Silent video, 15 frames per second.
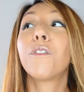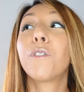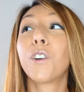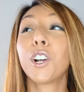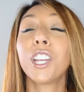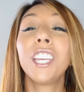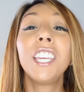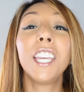
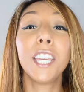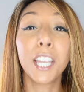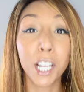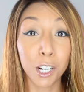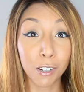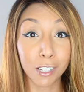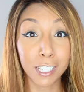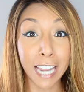for
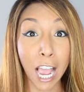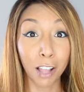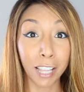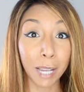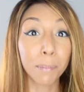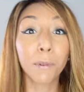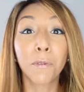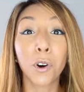years now.
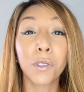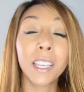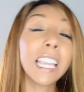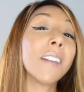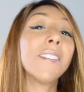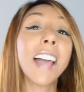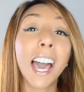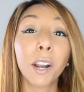Like before they
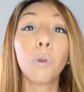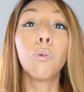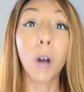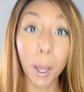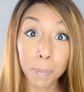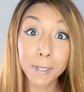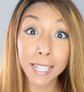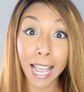even had a
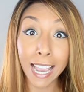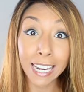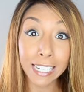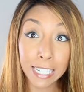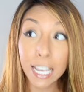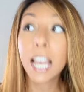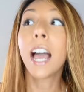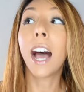
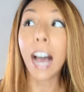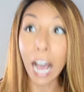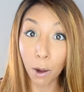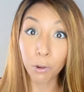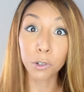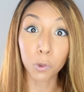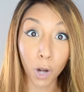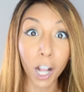website, I
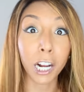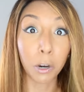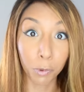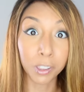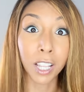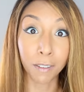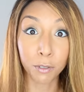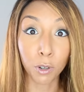was rocking
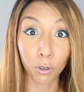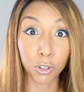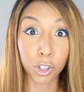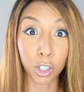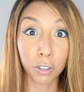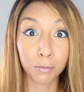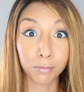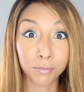with Love
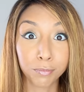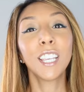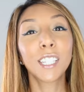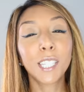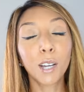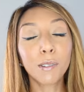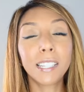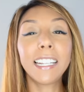Culture.
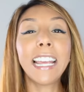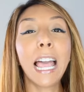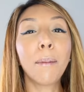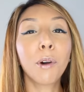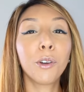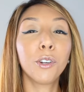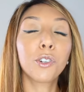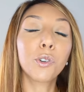So today
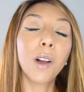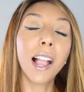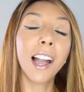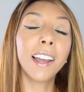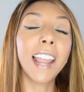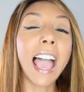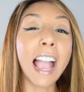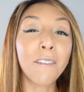I'm going to try
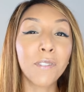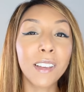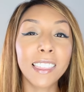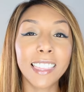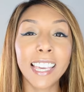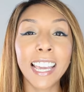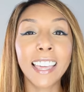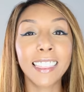on
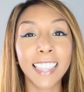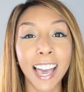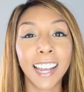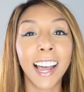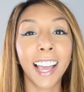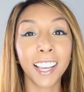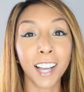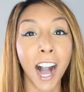everything
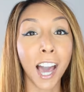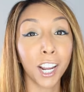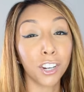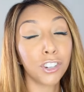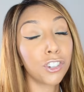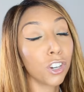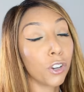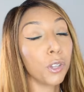that I got
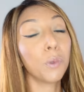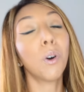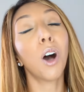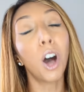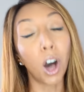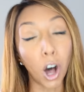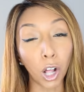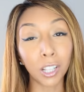and show you
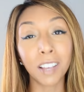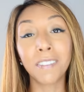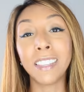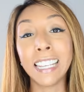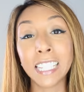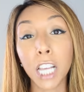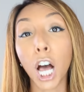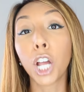all of
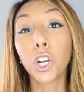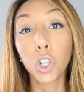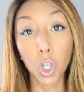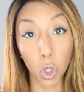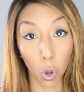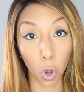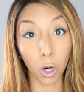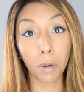these
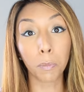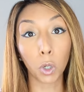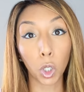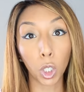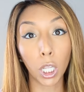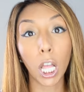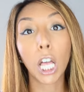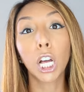
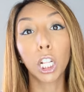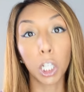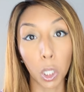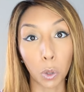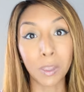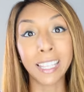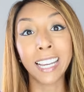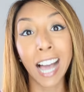adorable
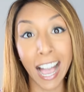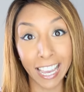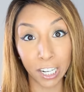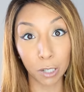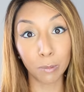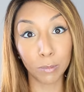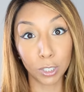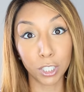clothing
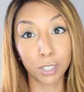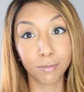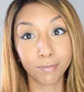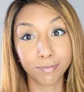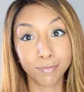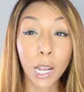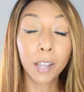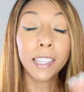items.
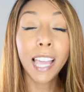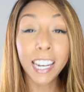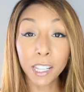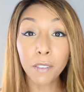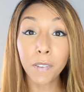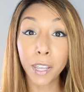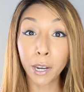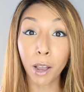Now at the end
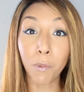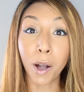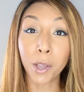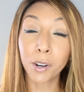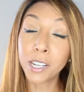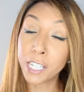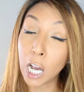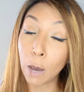of the video, I
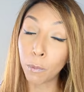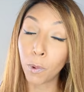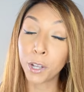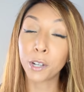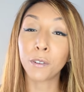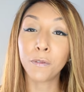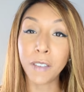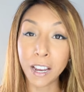want you to tell me
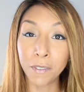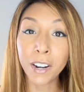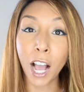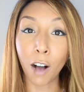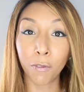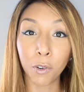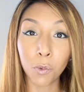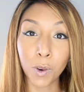what your favorite
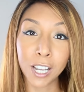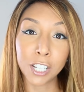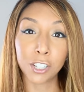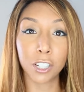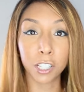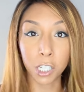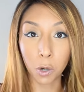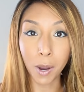outfit
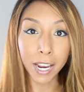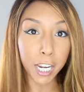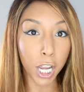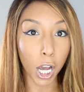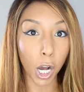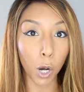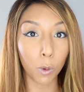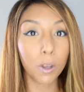was just so I
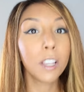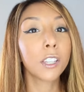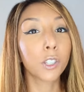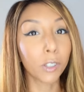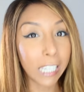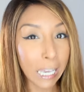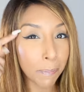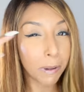know.
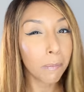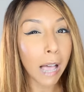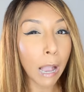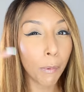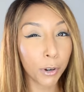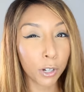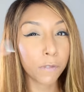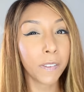So keep in
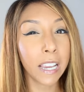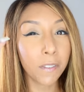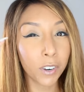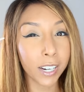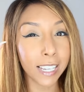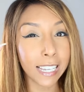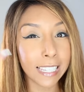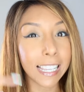mind what your
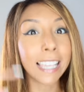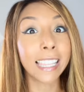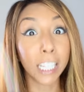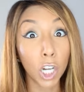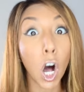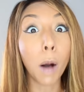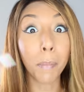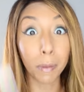favorite is and
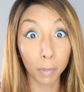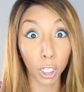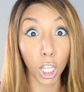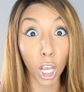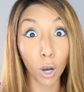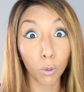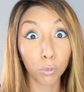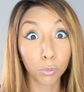then comment
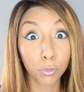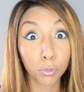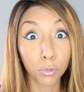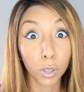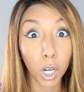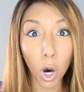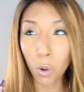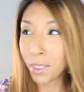below.
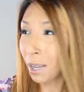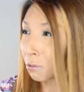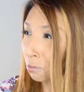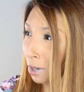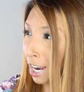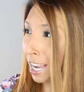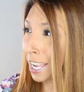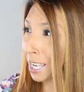Oh, that
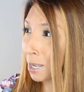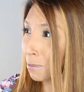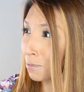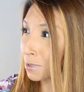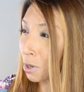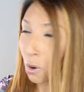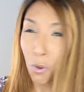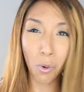
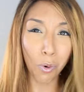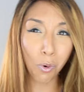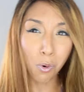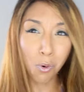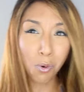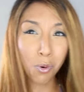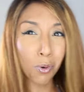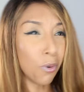rhymes. Ooh,
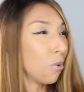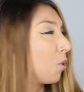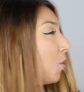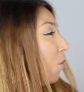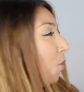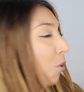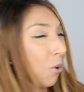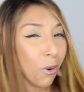
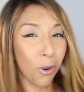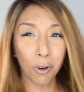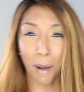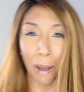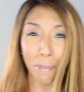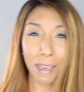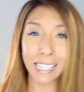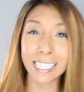
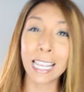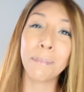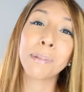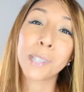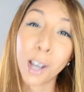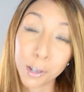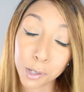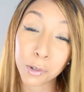my mixtape
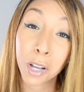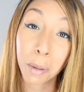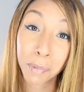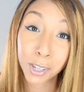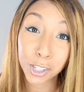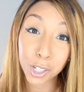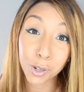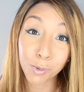is also
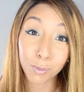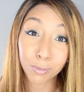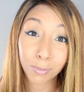coming soon.